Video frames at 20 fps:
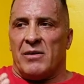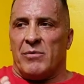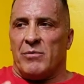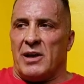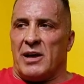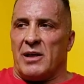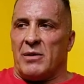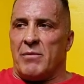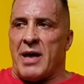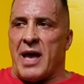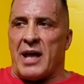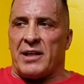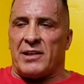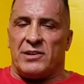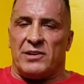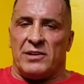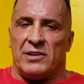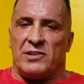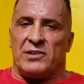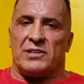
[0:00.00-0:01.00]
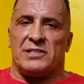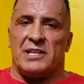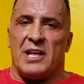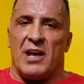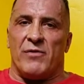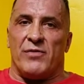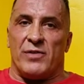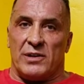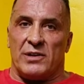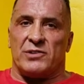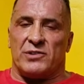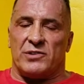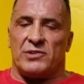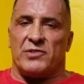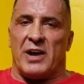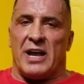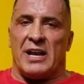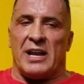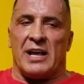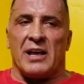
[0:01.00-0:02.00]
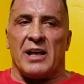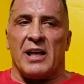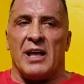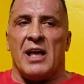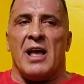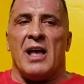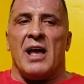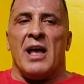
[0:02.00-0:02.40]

me and Matt just now finished the training,